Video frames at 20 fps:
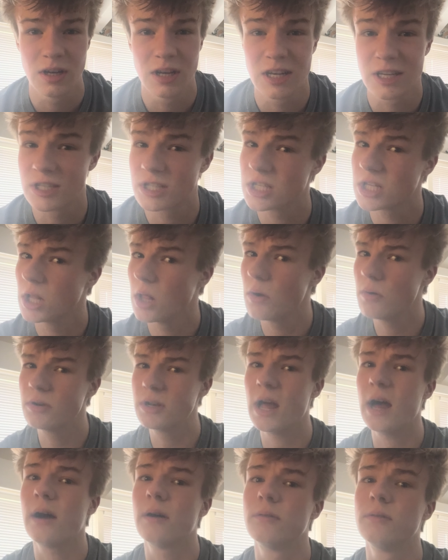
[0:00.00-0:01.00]
Slow
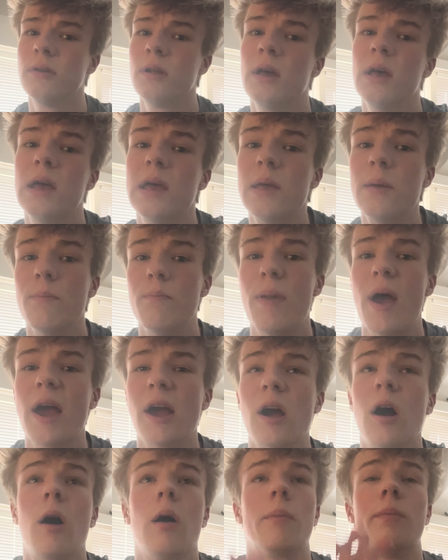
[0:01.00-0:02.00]
down,
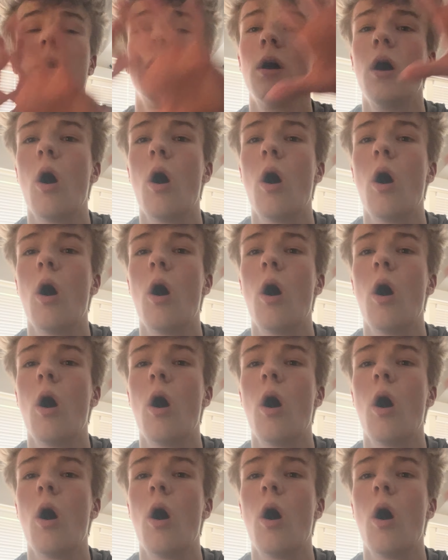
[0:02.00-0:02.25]
back up,